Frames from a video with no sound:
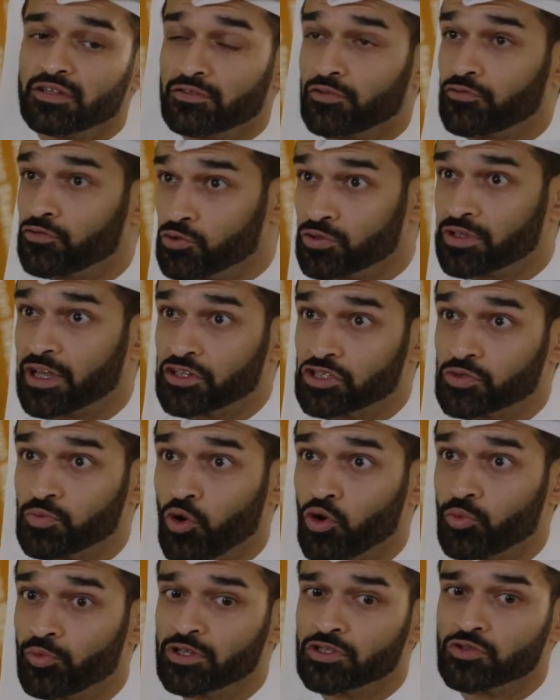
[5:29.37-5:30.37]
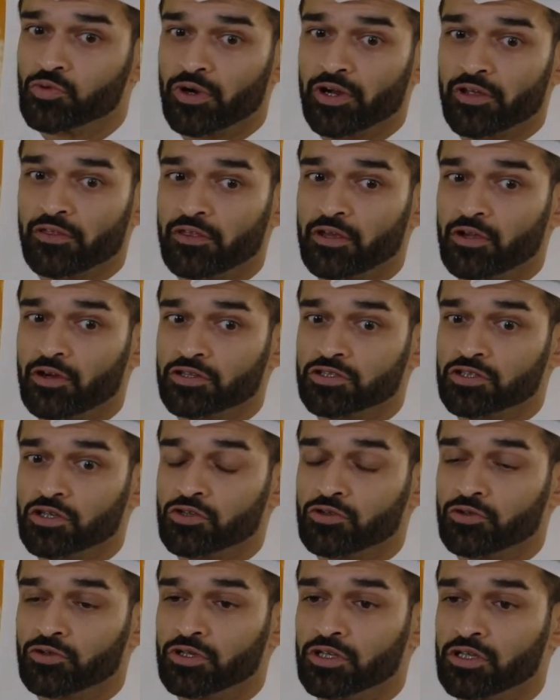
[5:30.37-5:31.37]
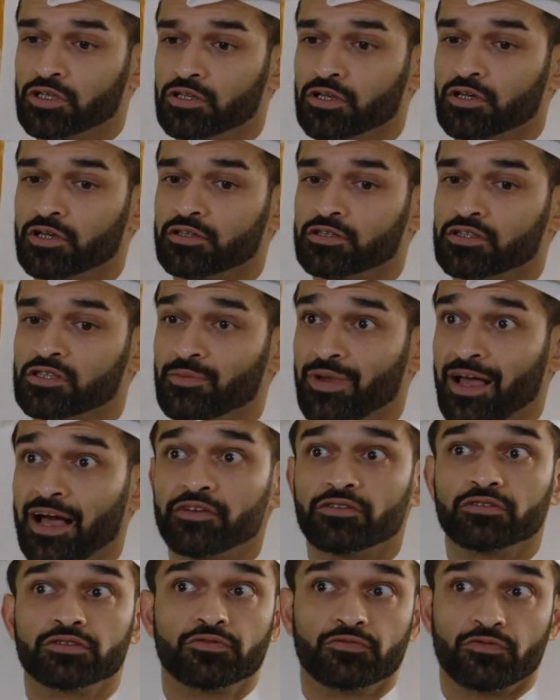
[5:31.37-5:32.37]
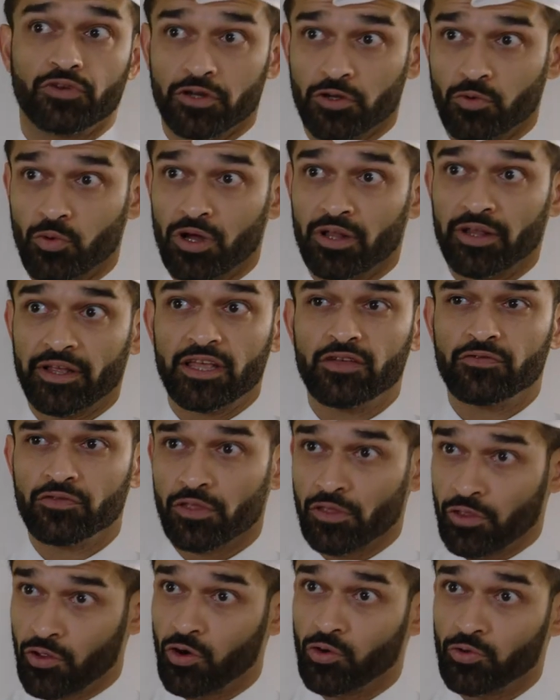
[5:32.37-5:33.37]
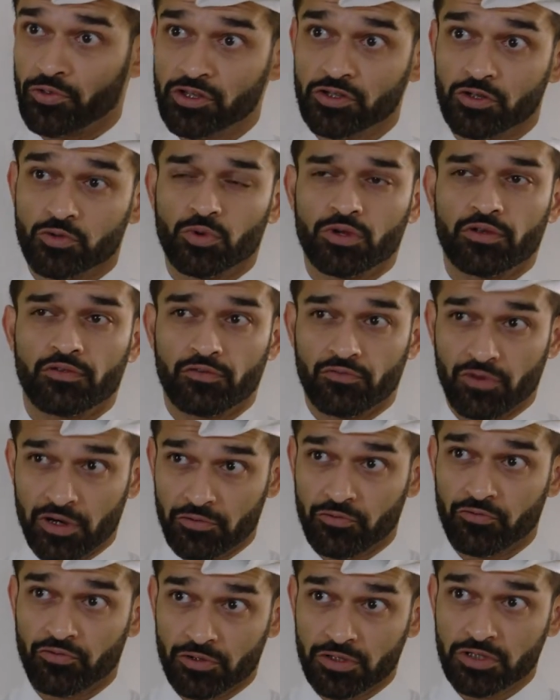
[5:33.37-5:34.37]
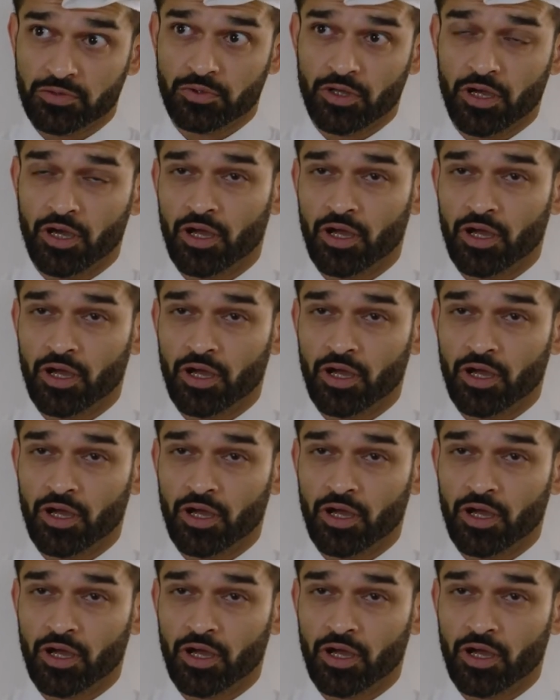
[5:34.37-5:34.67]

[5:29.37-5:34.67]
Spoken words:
few tense moments where I think our security team handled it very well, even though this was one of the very first